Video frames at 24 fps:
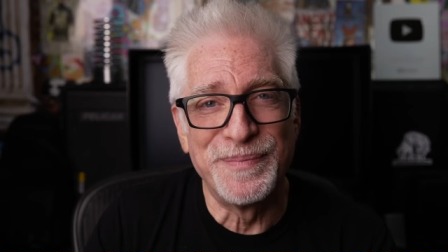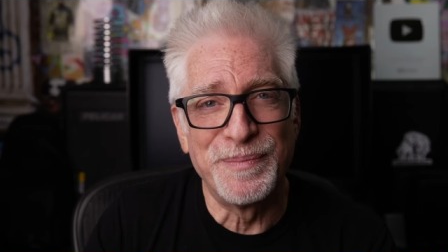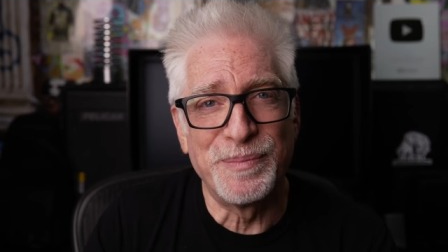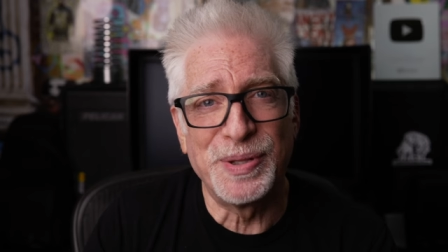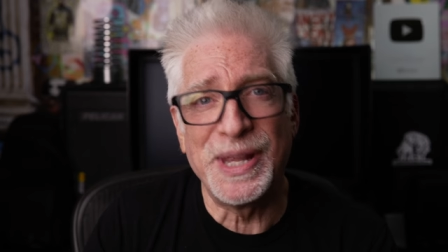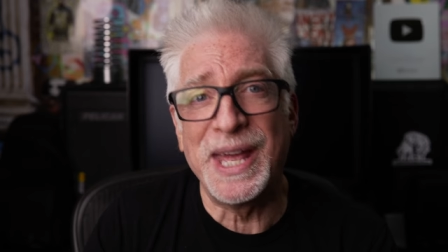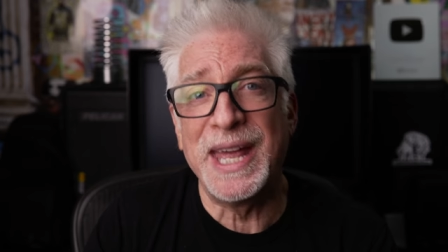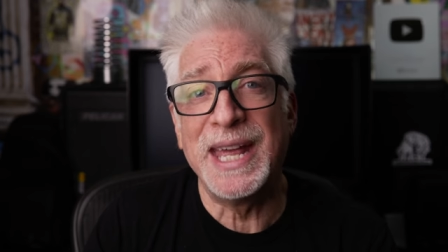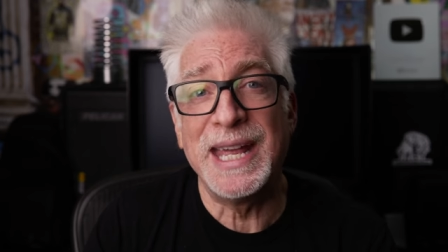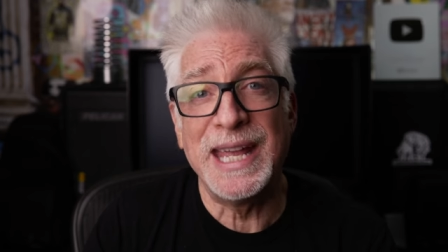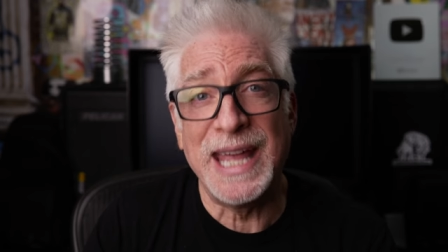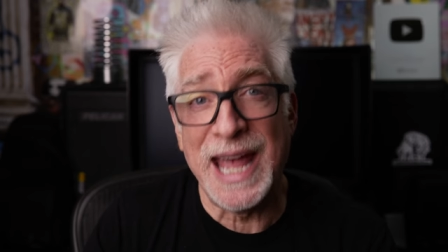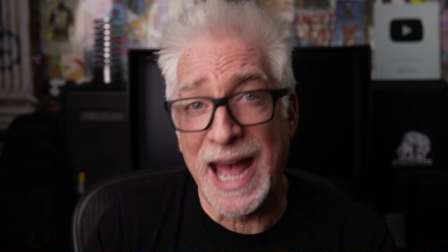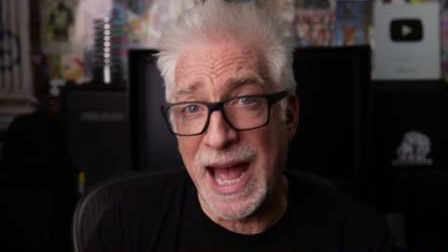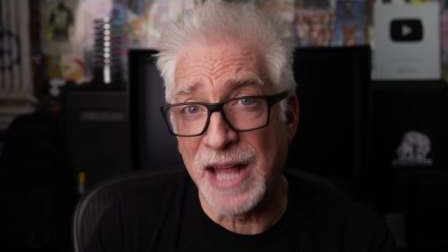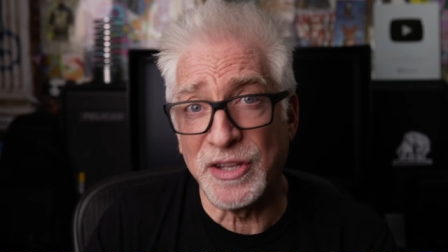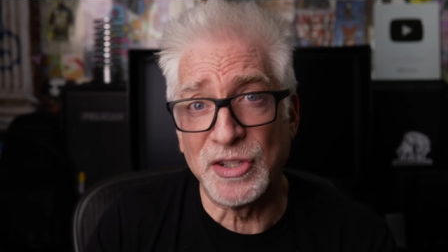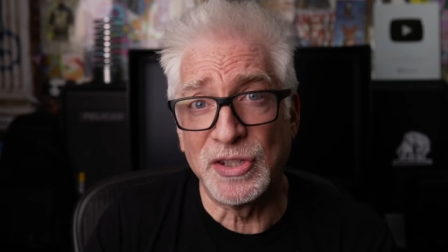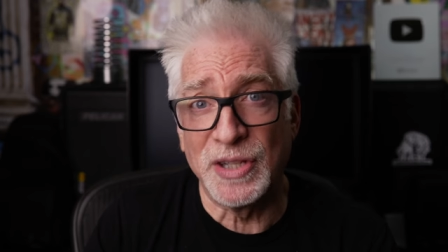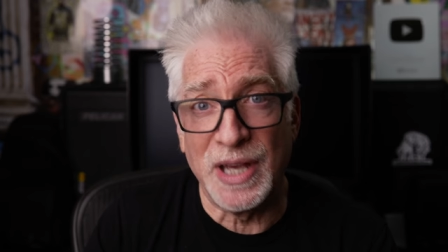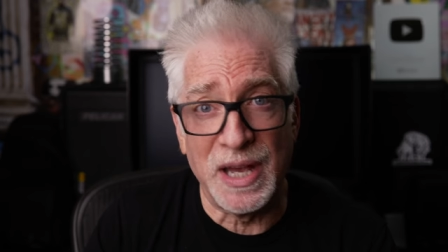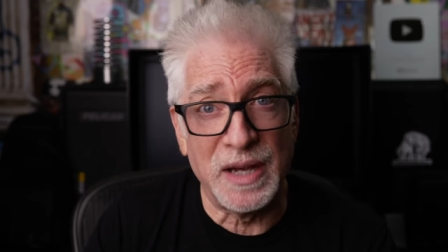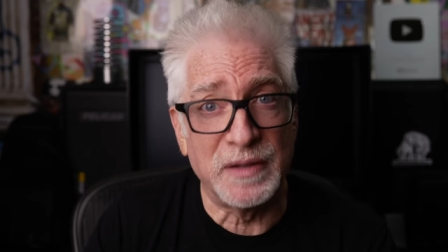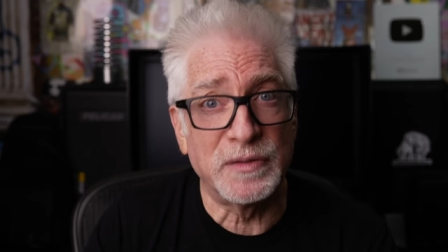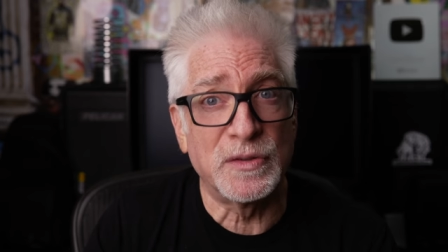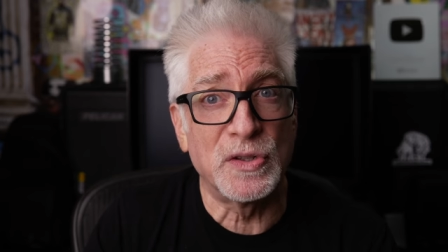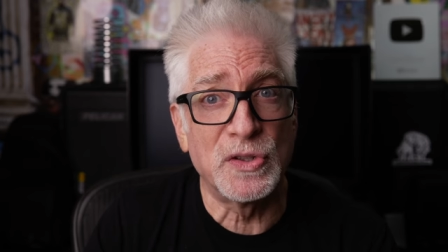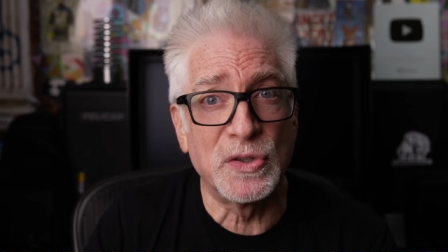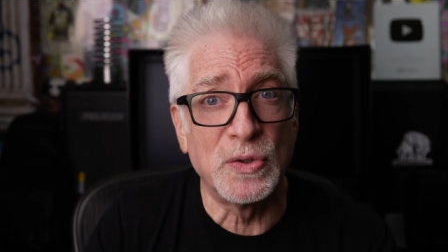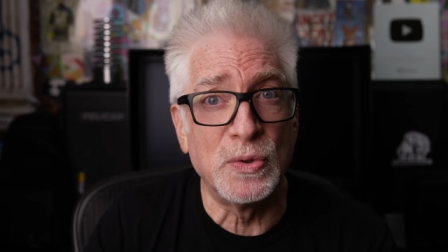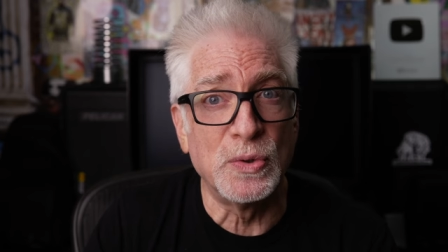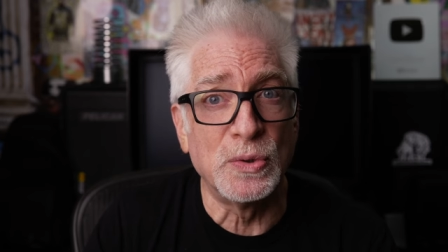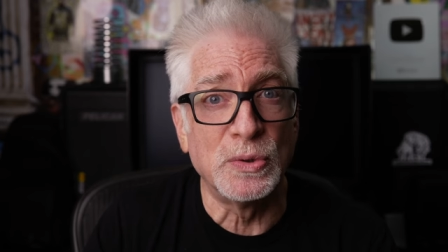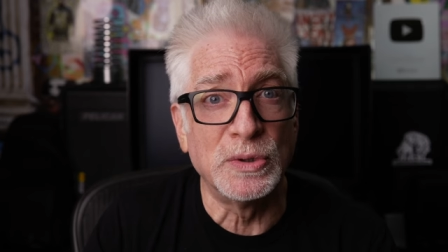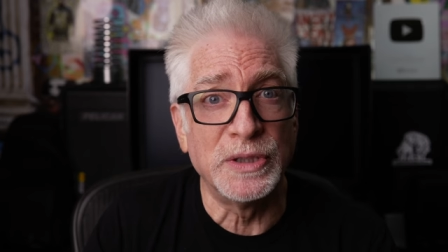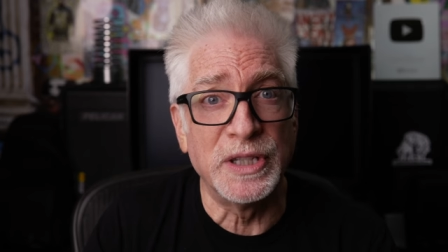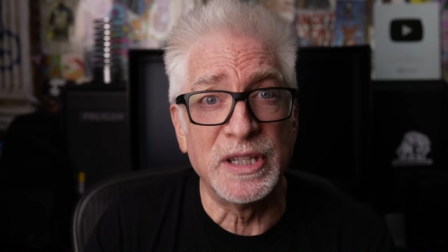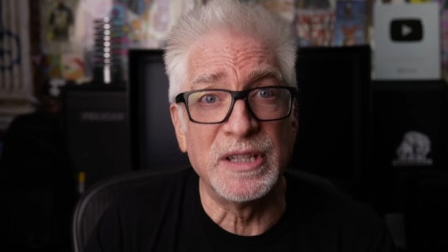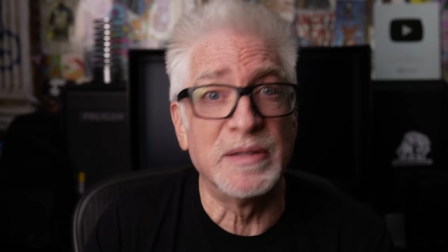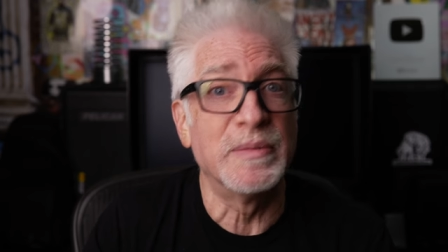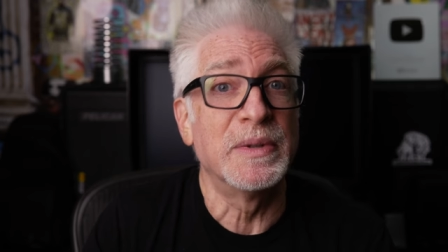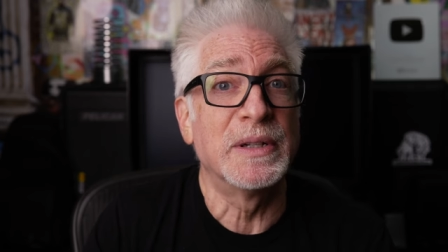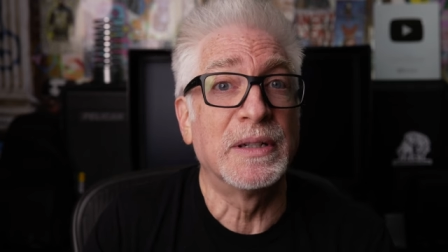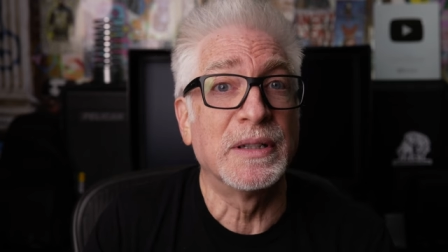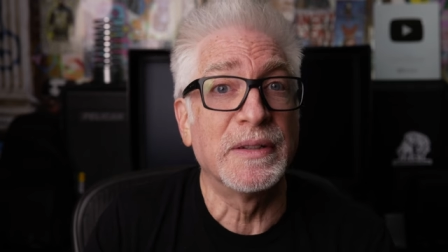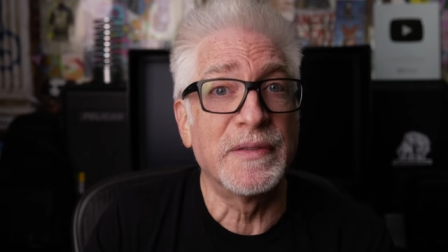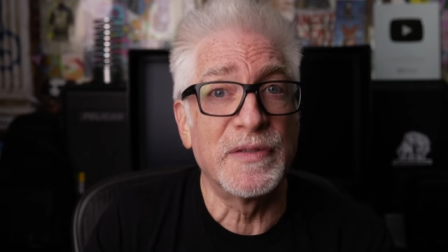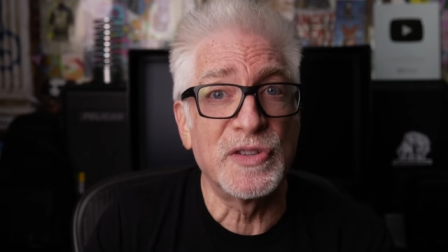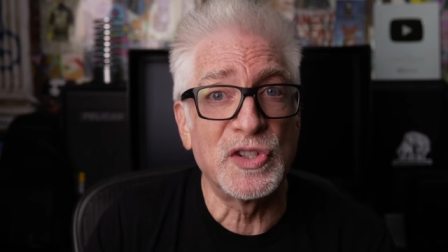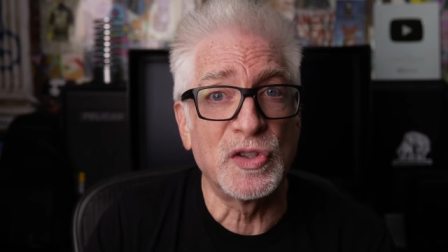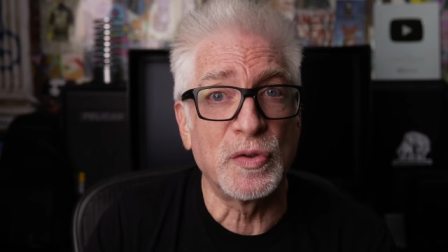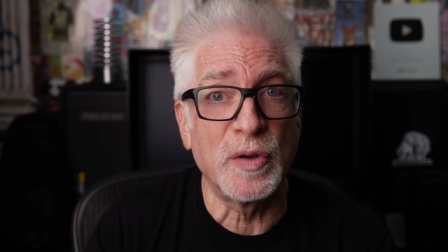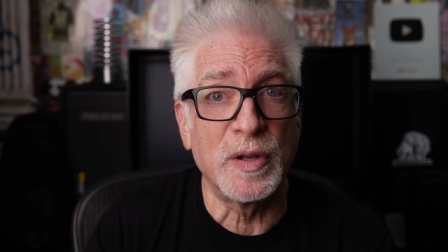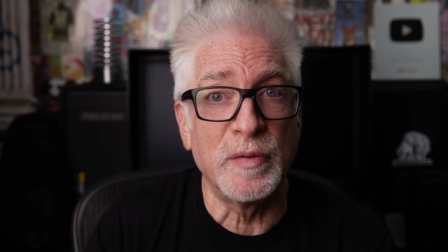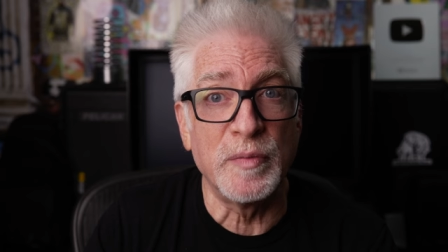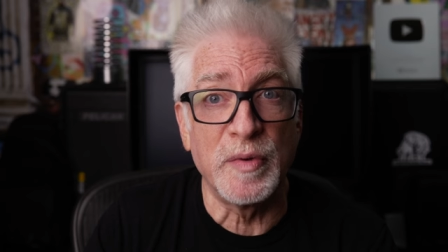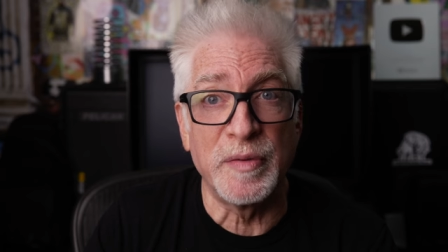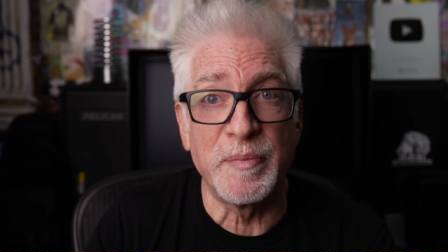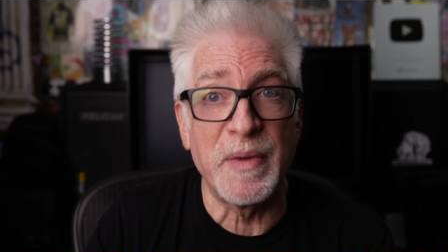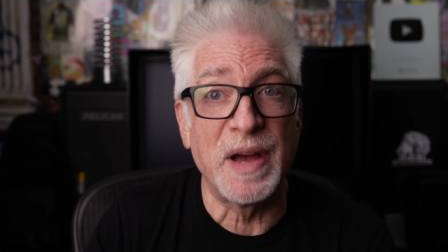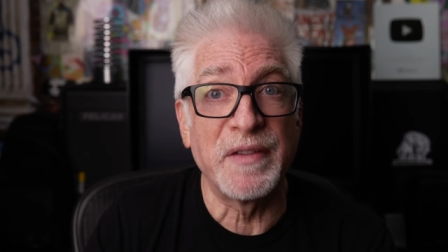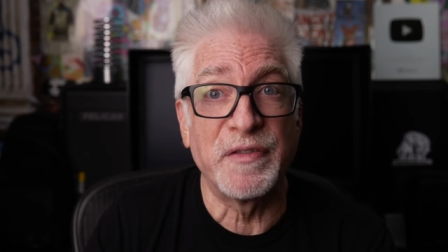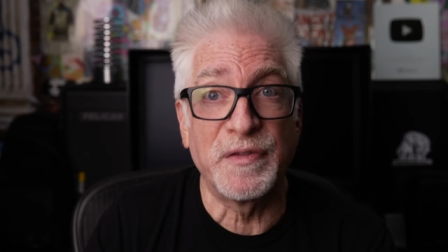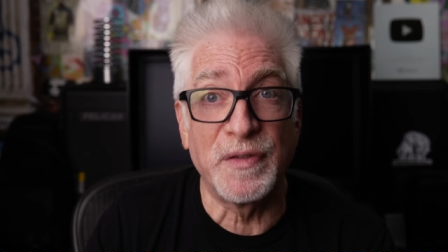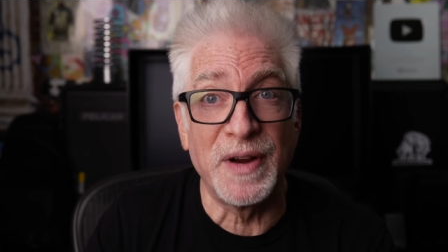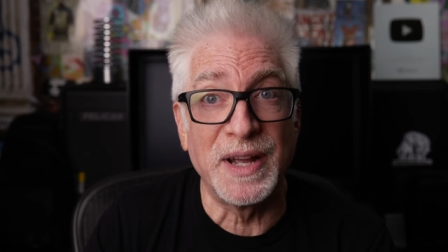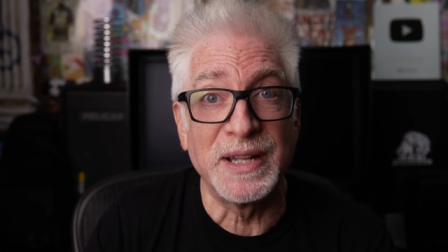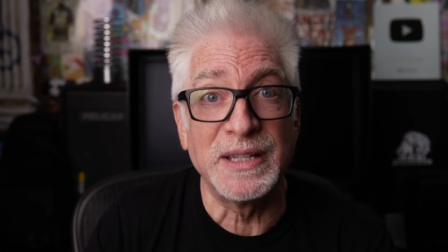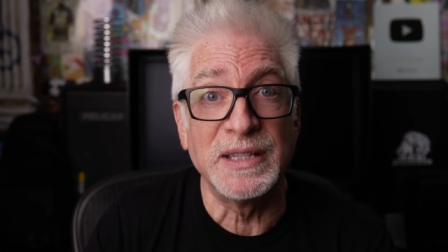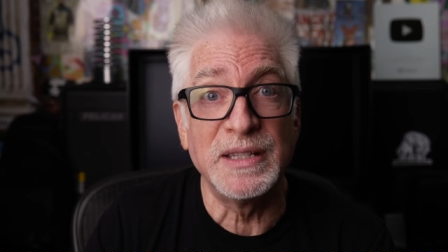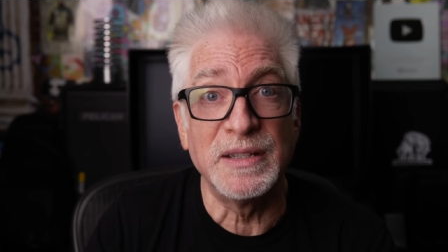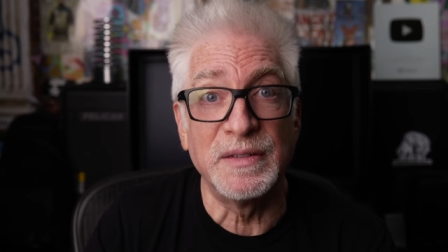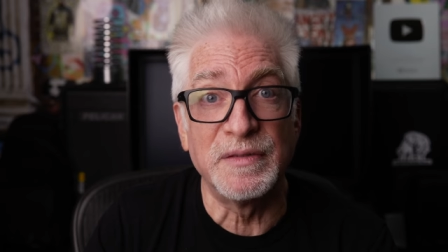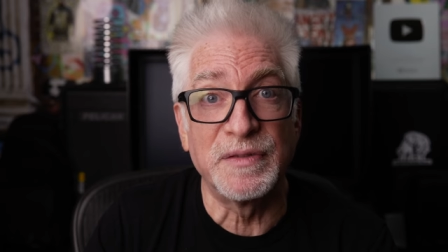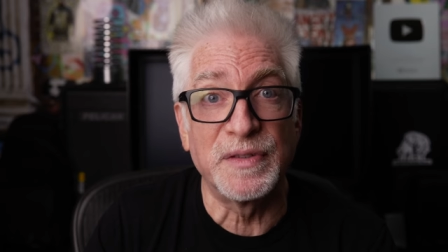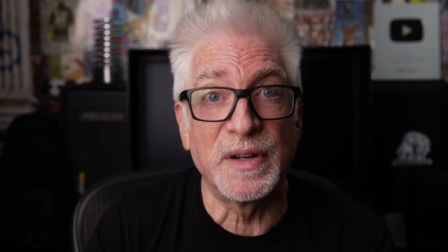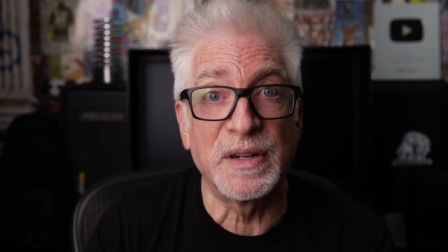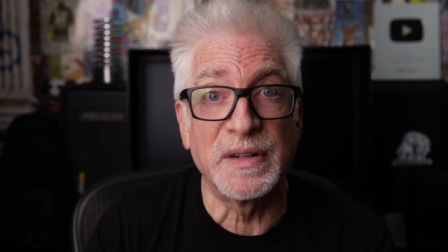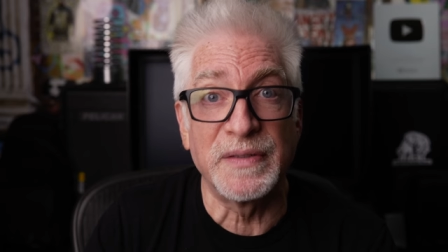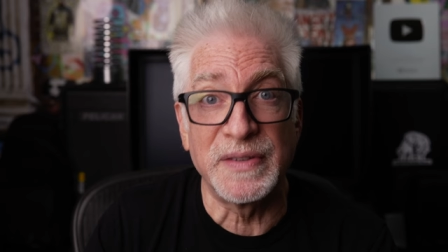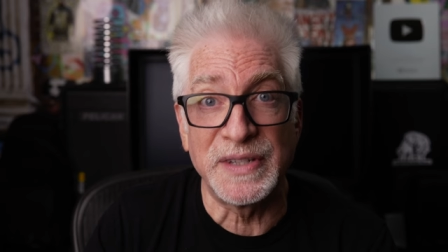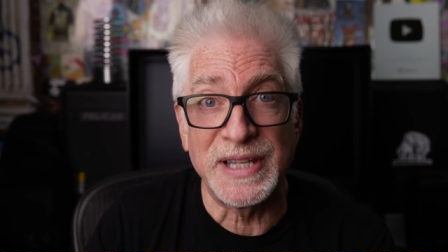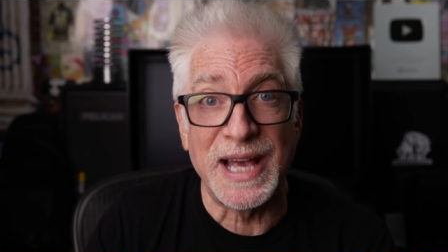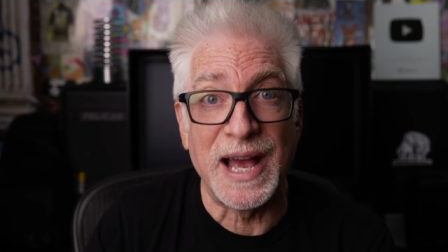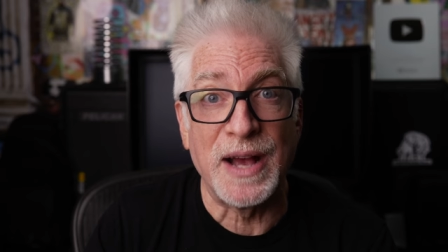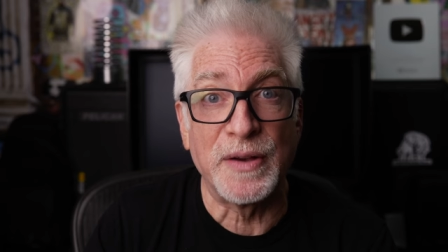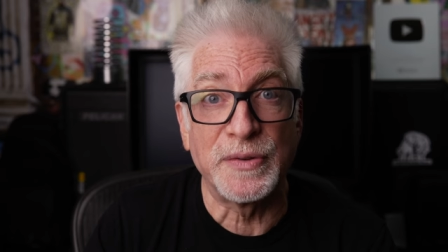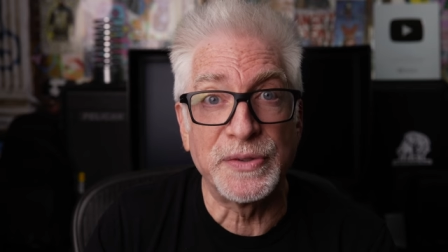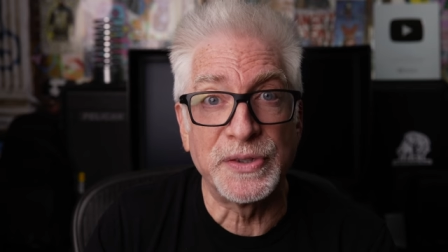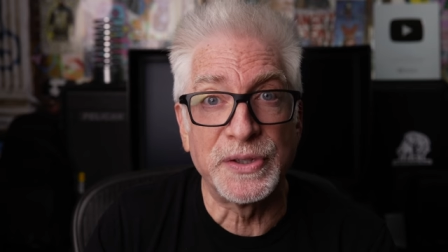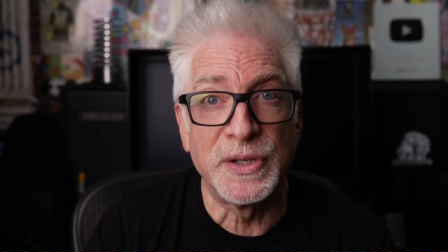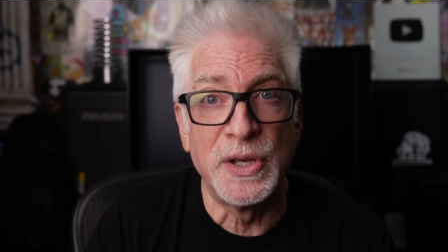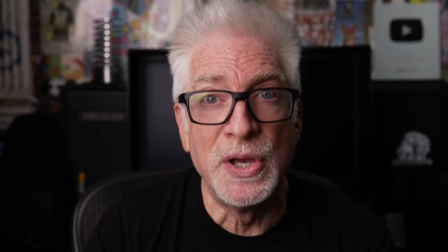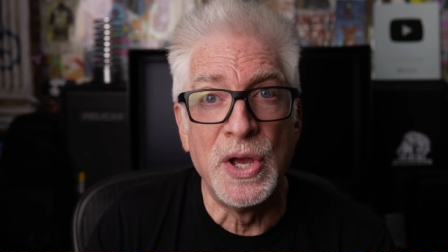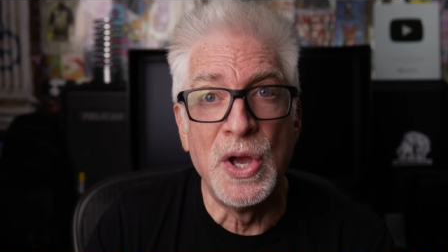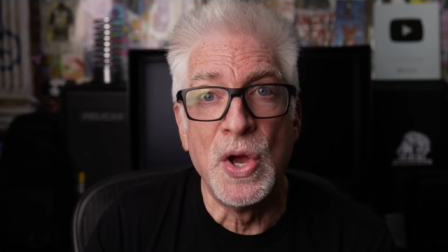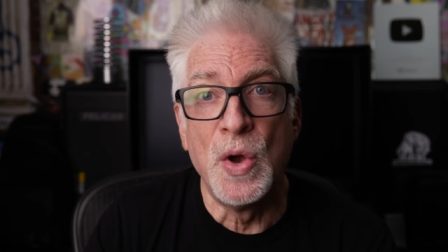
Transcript: playing catch after school in the middle of the street with my friend in front of his house